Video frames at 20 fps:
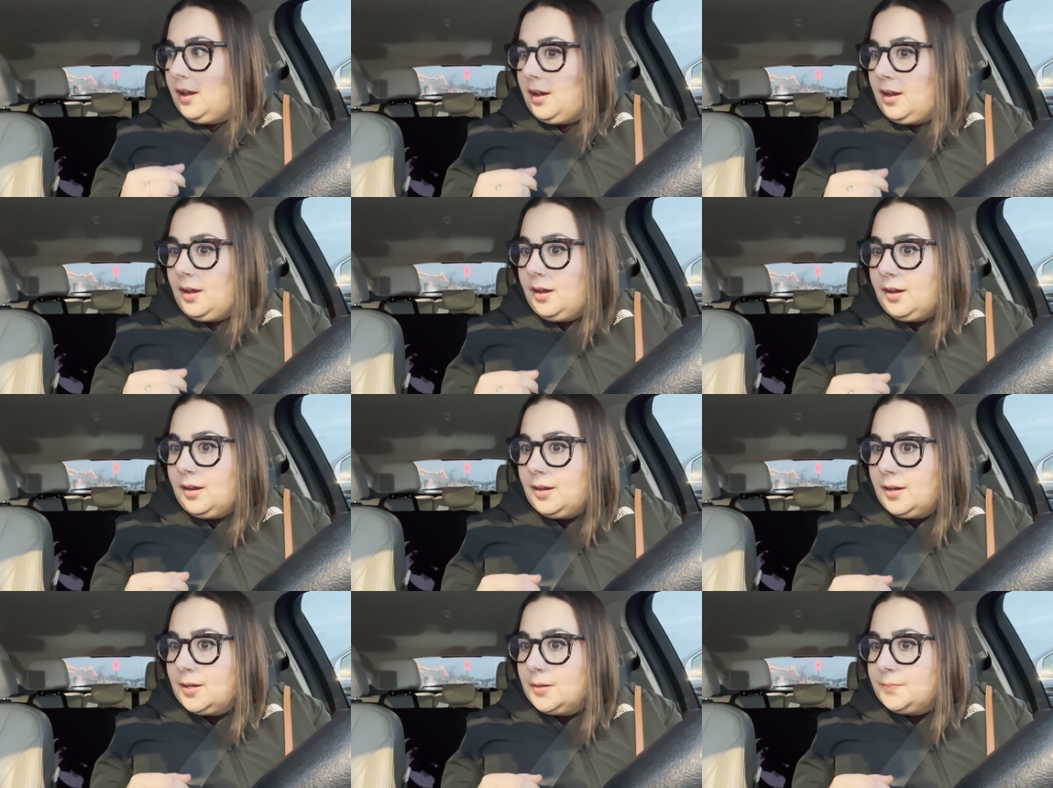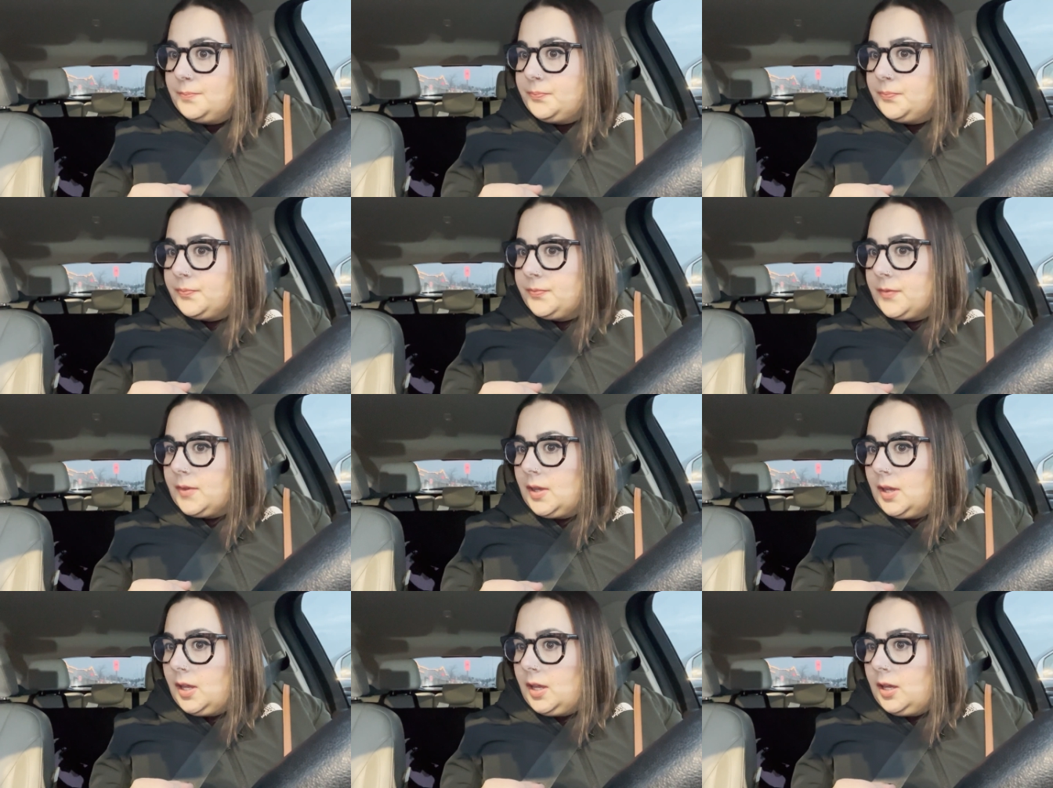Um,
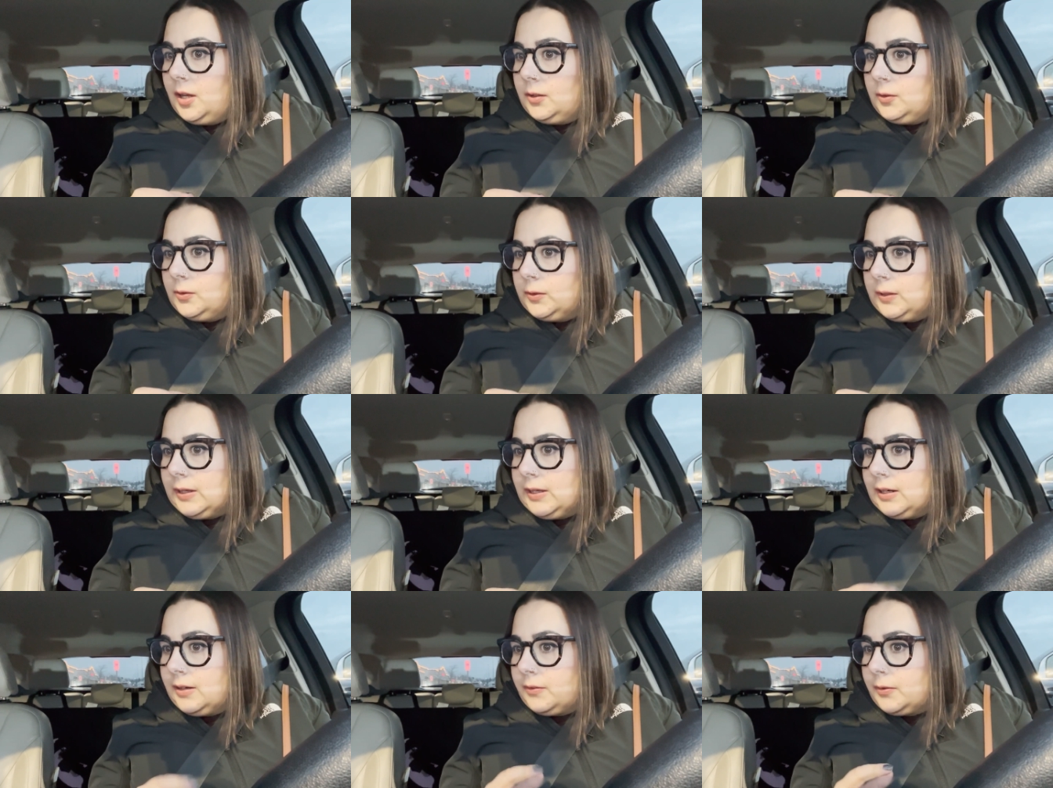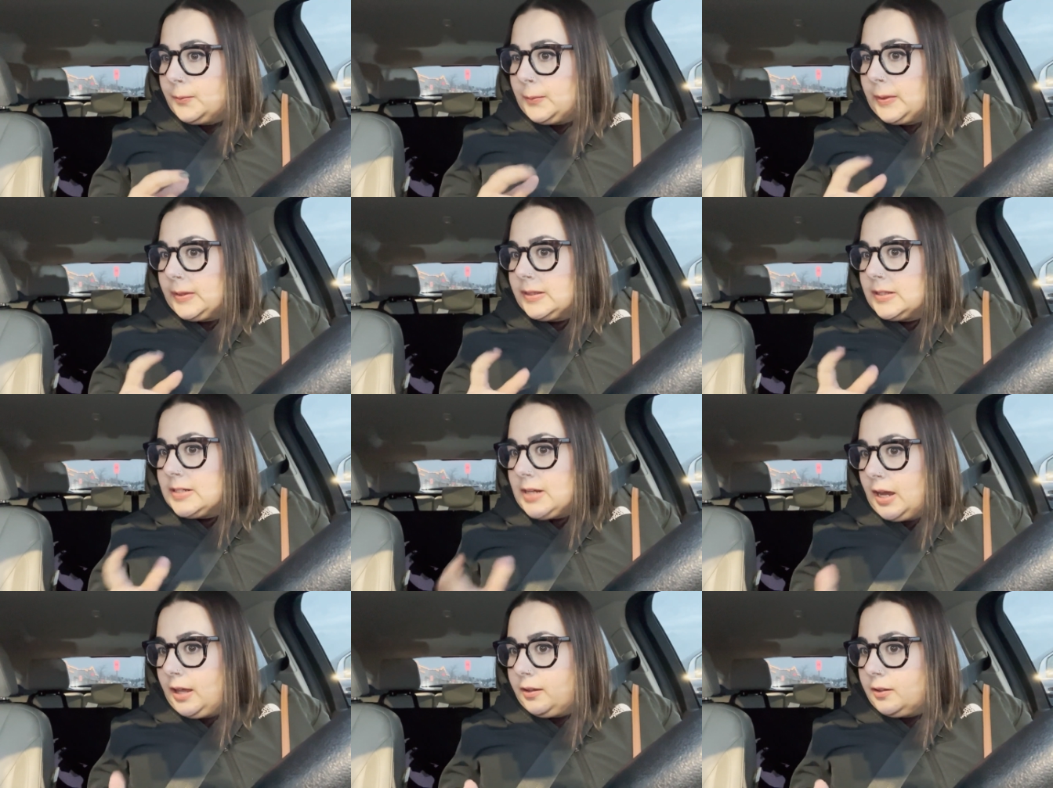he'll only get it from like the
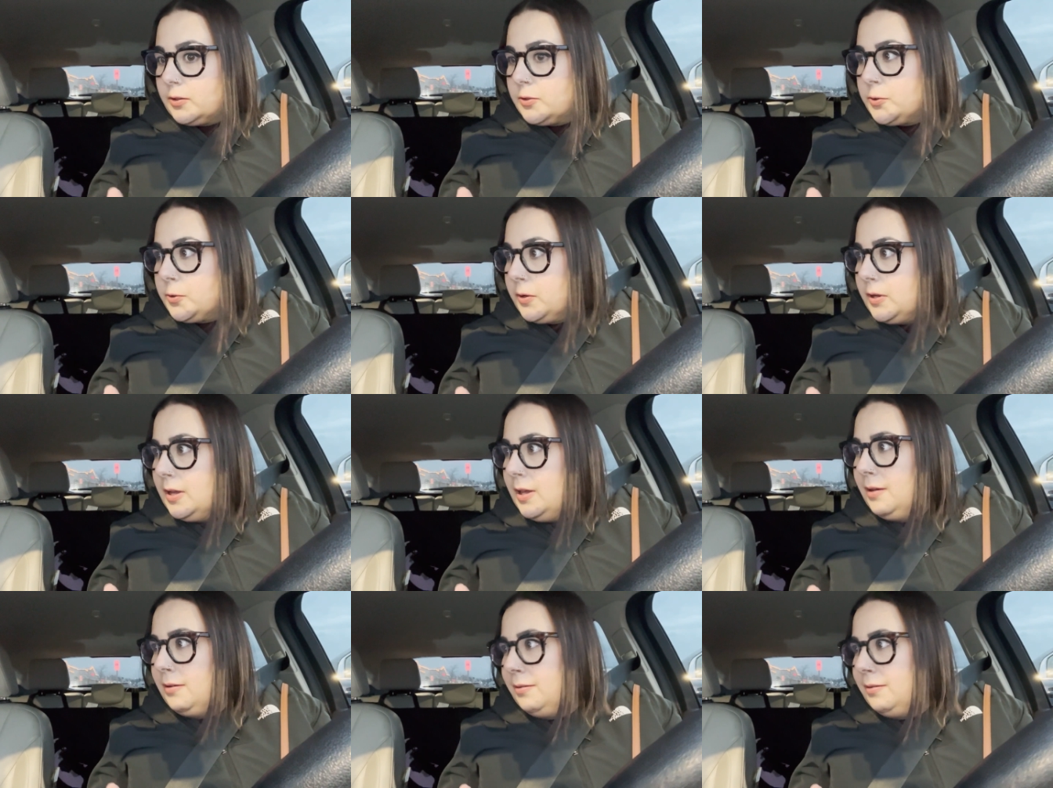Dollar Tree.